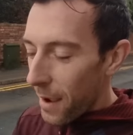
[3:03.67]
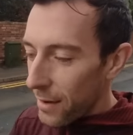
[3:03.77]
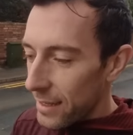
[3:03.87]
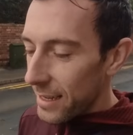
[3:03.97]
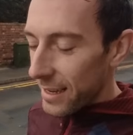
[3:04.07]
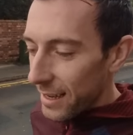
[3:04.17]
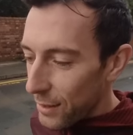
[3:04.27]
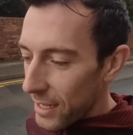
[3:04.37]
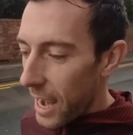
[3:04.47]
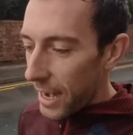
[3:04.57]
about
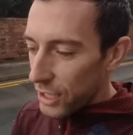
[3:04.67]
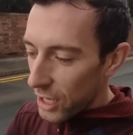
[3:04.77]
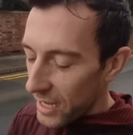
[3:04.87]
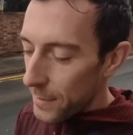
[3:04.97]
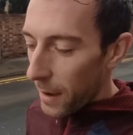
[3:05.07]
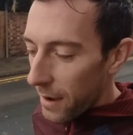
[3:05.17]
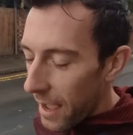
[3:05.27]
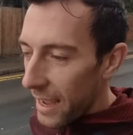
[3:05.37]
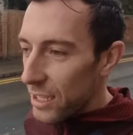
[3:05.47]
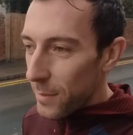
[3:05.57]
losing energy. It's about
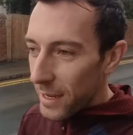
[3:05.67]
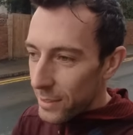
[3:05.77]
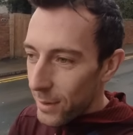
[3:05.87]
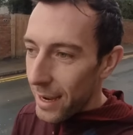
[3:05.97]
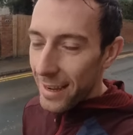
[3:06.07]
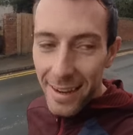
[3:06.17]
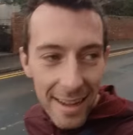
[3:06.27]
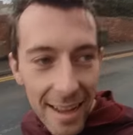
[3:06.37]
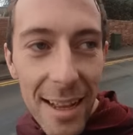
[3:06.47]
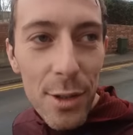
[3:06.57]
800 meters away.
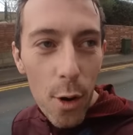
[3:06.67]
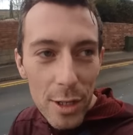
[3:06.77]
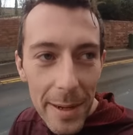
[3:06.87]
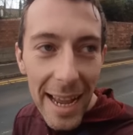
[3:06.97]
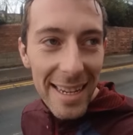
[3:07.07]
Talk to me,